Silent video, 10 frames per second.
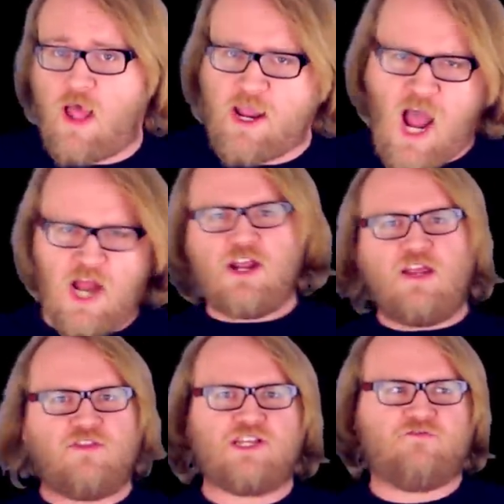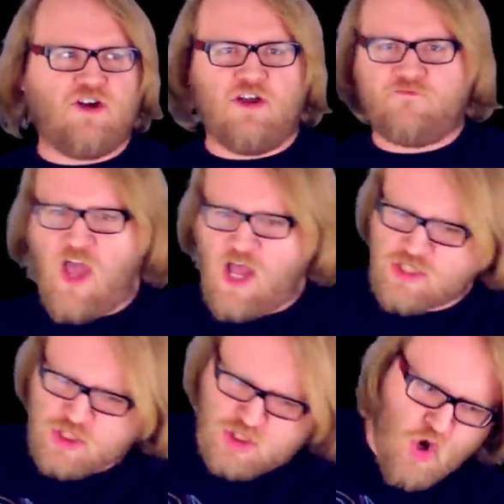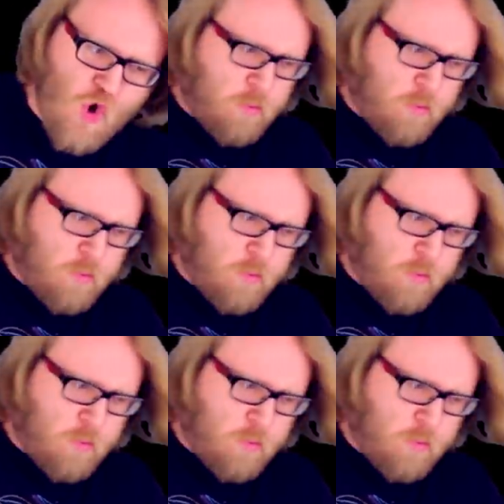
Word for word: like, I need this for defense.